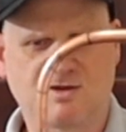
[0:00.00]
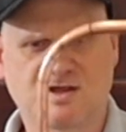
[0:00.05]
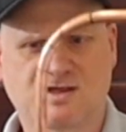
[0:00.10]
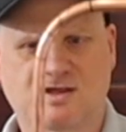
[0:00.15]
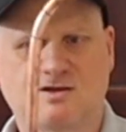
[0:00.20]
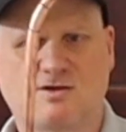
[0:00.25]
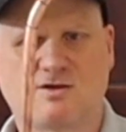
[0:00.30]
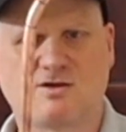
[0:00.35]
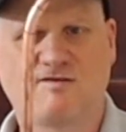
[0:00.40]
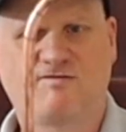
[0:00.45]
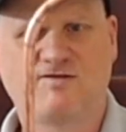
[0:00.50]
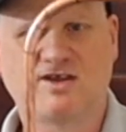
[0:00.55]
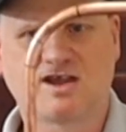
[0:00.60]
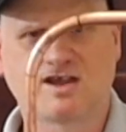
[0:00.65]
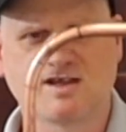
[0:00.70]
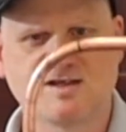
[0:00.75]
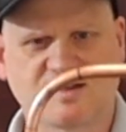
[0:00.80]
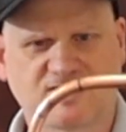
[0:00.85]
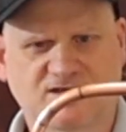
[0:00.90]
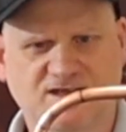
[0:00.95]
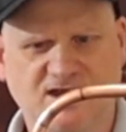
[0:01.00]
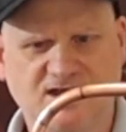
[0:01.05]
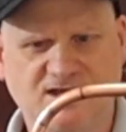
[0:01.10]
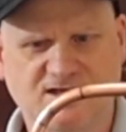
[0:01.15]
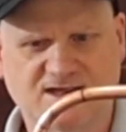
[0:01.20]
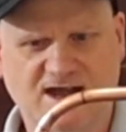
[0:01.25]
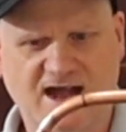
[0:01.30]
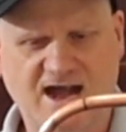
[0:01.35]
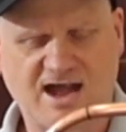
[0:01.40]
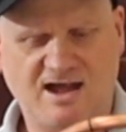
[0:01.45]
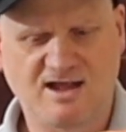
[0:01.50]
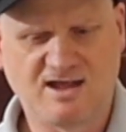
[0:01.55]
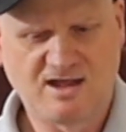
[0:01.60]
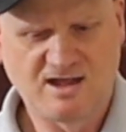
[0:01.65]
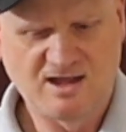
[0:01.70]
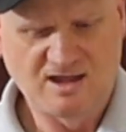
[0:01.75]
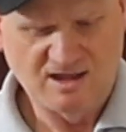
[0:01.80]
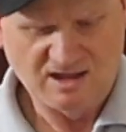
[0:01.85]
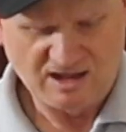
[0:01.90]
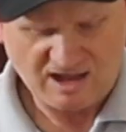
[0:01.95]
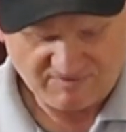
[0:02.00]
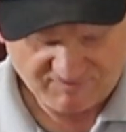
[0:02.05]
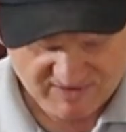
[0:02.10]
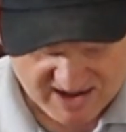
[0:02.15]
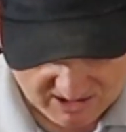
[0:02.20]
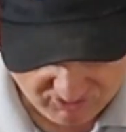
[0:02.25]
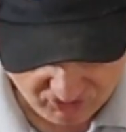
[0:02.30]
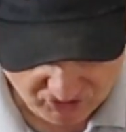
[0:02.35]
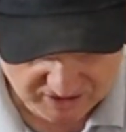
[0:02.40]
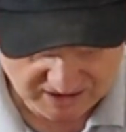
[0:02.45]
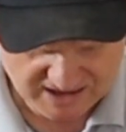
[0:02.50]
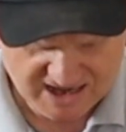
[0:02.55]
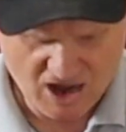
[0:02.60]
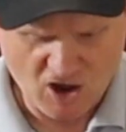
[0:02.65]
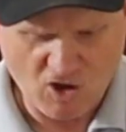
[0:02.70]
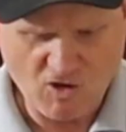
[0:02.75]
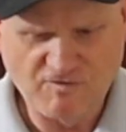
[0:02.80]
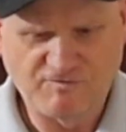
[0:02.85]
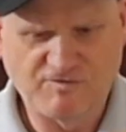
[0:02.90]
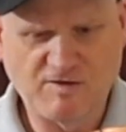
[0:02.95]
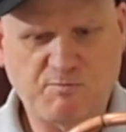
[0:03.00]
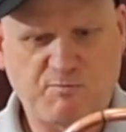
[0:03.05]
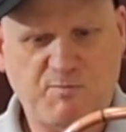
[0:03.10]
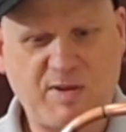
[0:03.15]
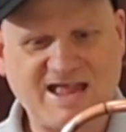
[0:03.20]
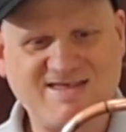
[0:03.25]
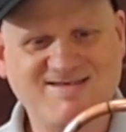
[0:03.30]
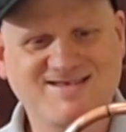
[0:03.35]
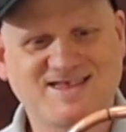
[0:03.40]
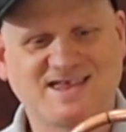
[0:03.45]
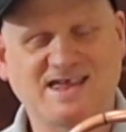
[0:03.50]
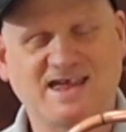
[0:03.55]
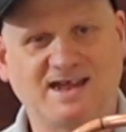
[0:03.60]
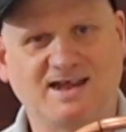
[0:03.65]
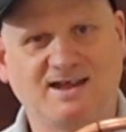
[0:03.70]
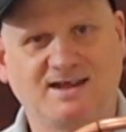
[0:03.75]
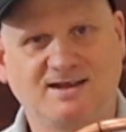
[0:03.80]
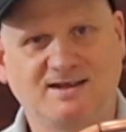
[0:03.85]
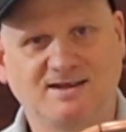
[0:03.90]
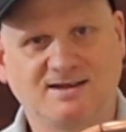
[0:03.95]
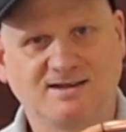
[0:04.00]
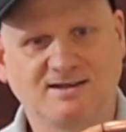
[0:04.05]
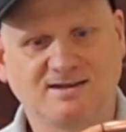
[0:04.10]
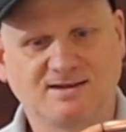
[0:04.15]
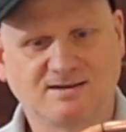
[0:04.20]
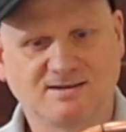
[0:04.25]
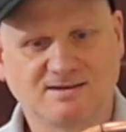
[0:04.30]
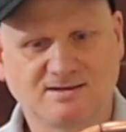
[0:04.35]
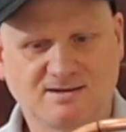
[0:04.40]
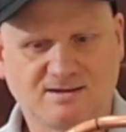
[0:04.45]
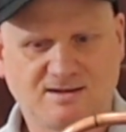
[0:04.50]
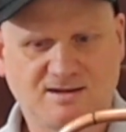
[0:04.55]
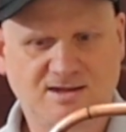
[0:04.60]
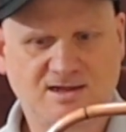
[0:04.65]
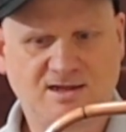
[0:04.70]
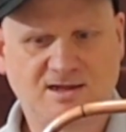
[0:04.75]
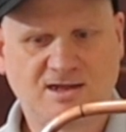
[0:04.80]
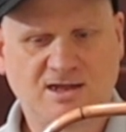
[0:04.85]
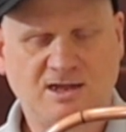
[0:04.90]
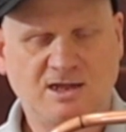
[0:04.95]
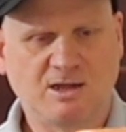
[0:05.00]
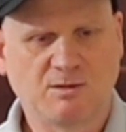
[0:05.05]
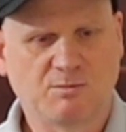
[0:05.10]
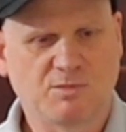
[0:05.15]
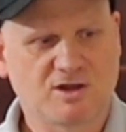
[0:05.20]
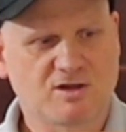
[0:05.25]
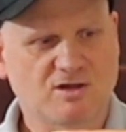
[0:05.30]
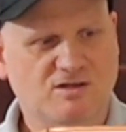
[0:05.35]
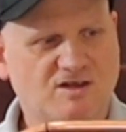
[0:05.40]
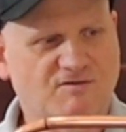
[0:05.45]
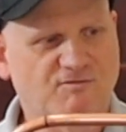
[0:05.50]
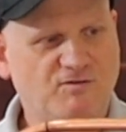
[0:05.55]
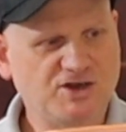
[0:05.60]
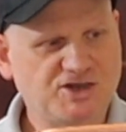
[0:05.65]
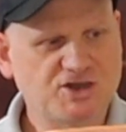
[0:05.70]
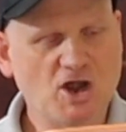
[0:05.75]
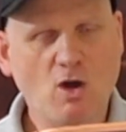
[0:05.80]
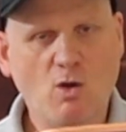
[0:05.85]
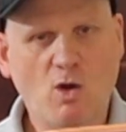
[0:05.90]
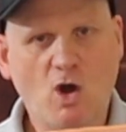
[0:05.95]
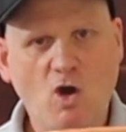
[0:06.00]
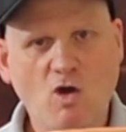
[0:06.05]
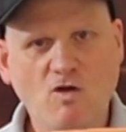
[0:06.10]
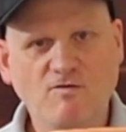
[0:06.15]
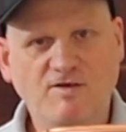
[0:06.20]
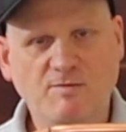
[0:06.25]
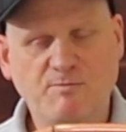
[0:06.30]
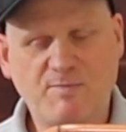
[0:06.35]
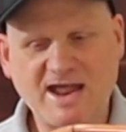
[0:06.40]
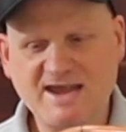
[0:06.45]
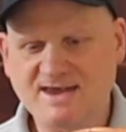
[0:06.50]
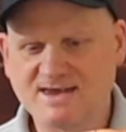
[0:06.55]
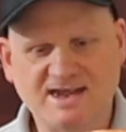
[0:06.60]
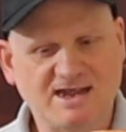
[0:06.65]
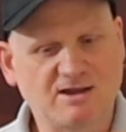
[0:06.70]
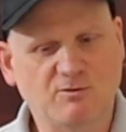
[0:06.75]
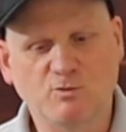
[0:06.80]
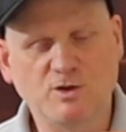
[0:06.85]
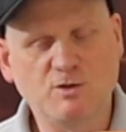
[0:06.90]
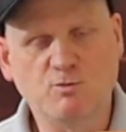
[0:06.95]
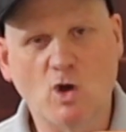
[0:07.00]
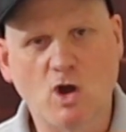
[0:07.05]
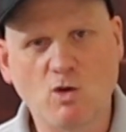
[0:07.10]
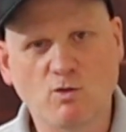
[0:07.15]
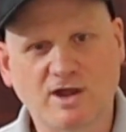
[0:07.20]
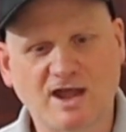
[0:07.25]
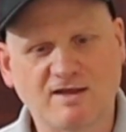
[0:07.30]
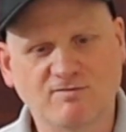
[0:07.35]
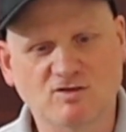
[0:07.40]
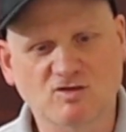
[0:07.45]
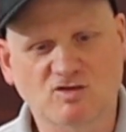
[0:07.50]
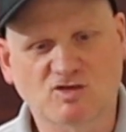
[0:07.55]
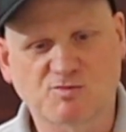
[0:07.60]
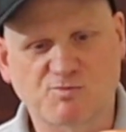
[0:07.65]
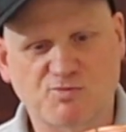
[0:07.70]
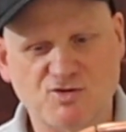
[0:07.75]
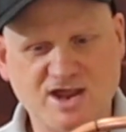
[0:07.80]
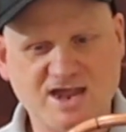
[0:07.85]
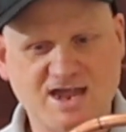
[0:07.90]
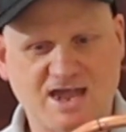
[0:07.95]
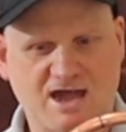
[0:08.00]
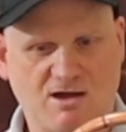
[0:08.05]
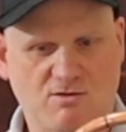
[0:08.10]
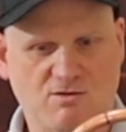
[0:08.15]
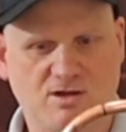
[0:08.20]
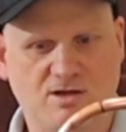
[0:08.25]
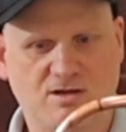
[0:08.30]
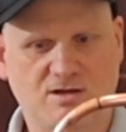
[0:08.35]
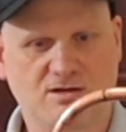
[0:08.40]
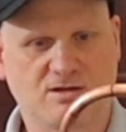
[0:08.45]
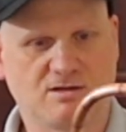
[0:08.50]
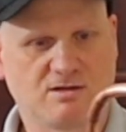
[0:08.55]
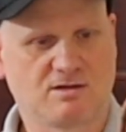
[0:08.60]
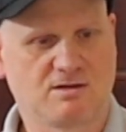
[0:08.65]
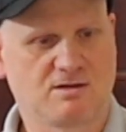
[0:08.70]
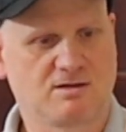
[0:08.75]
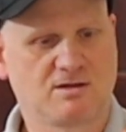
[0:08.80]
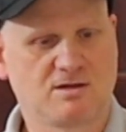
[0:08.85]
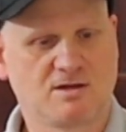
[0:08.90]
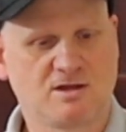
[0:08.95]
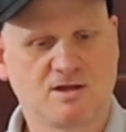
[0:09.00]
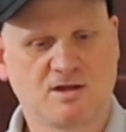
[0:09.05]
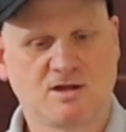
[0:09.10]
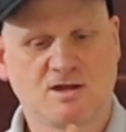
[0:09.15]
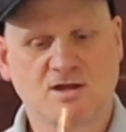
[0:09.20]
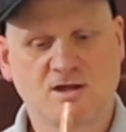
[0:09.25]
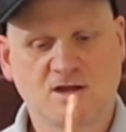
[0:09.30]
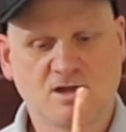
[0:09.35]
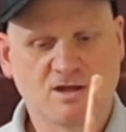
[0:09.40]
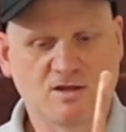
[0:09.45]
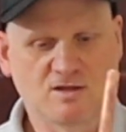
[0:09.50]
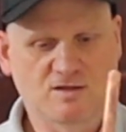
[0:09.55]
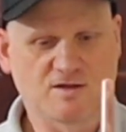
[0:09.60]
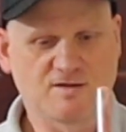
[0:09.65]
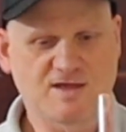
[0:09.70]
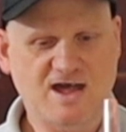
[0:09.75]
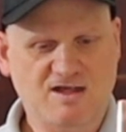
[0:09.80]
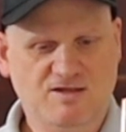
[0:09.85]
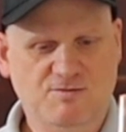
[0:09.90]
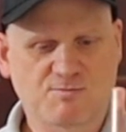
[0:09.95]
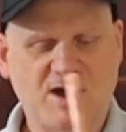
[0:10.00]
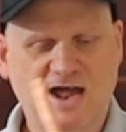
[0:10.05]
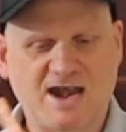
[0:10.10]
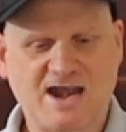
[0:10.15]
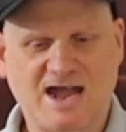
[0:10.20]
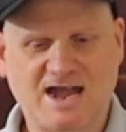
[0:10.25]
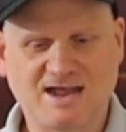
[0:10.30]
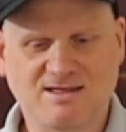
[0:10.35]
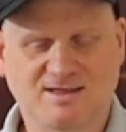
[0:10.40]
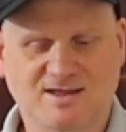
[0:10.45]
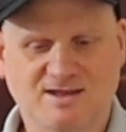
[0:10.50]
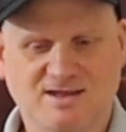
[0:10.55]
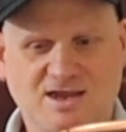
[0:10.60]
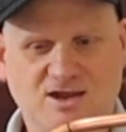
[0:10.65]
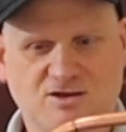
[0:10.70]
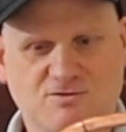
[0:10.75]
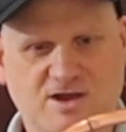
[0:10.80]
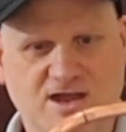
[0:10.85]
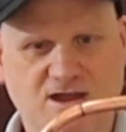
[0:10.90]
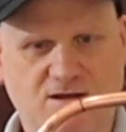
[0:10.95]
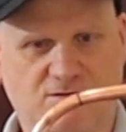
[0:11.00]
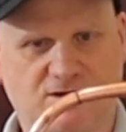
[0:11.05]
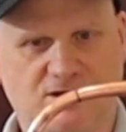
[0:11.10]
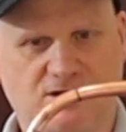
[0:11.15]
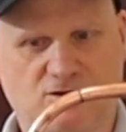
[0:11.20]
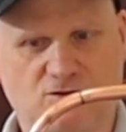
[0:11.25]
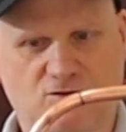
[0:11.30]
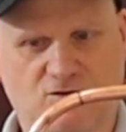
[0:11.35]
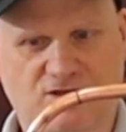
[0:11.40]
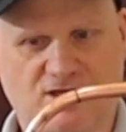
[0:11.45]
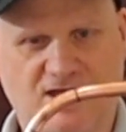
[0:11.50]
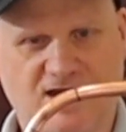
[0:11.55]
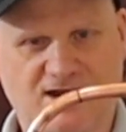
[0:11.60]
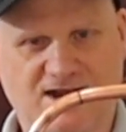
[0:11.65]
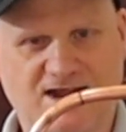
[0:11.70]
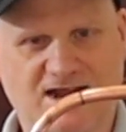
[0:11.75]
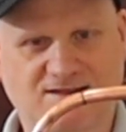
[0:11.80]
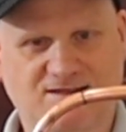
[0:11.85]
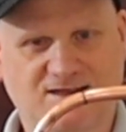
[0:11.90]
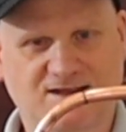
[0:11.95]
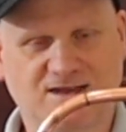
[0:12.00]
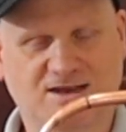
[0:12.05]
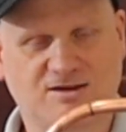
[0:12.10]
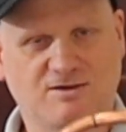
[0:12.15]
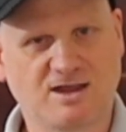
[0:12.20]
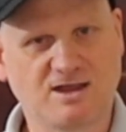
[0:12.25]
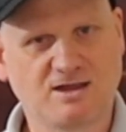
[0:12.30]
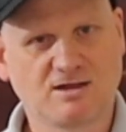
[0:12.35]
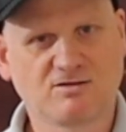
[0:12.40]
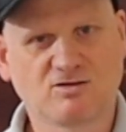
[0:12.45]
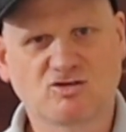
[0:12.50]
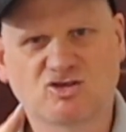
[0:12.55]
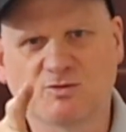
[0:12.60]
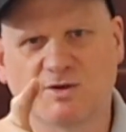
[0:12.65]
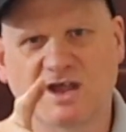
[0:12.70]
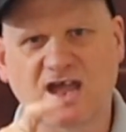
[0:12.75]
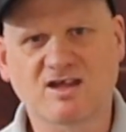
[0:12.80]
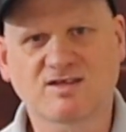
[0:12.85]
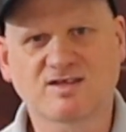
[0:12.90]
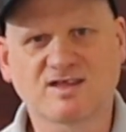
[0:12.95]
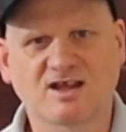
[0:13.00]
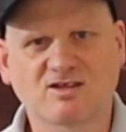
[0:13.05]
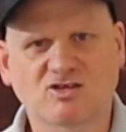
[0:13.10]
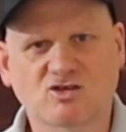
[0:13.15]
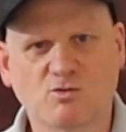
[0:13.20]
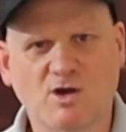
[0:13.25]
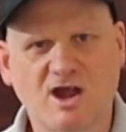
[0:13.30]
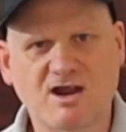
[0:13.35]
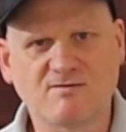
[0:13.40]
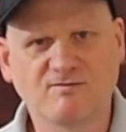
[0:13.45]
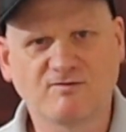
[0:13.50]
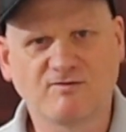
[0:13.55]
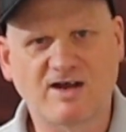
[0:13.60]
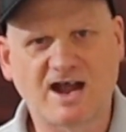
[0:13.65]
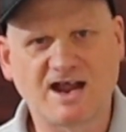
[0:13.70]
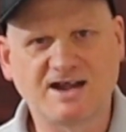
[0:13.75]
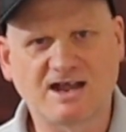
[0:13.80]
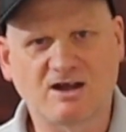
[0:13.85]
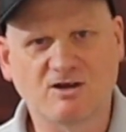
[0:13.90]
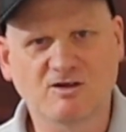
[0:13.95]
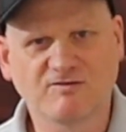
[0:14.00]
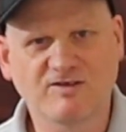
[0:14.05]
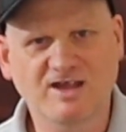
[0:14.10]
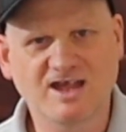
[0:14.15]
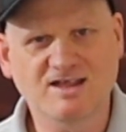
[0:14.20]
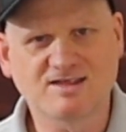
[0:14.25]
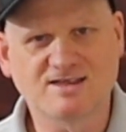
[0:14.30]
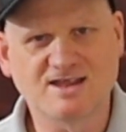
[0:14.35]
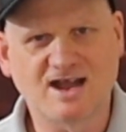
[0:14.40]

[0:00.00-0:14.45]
is, I don't know if you can see that, I've actually overbent it. Because if we don't overbend it, we won't get the spring out. So that's my 90 degree, well, it looks like 90 degree. Shall we get a set square and find out if it is